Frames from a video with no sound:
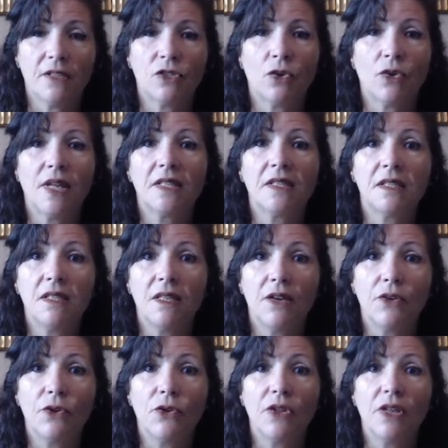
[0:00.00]
So that's
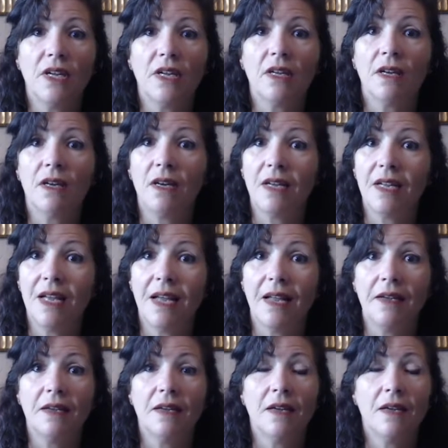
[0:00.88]
the other thing.
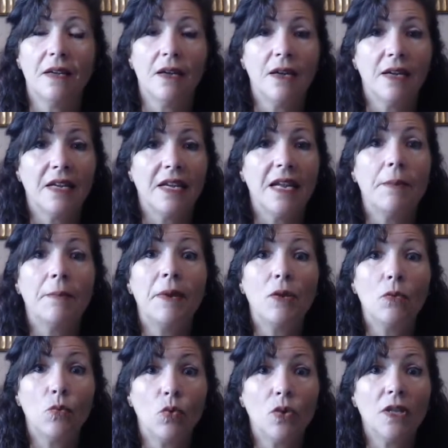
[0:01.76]
Again,
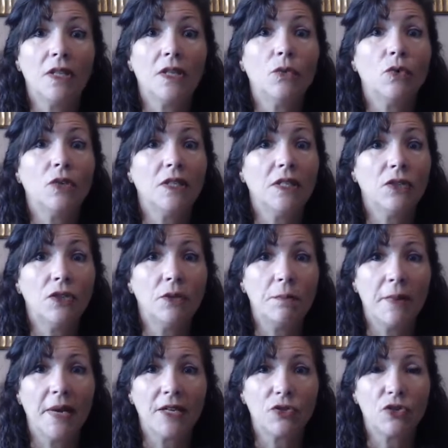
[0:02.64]
keeping really, really
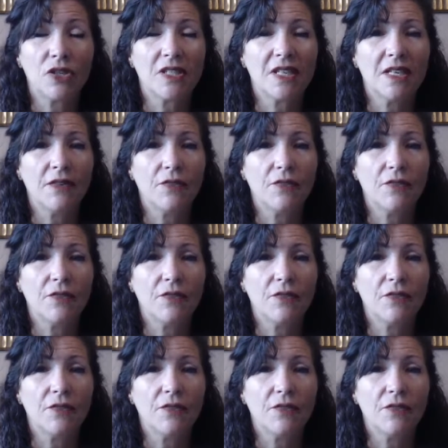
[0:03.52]
good metrics.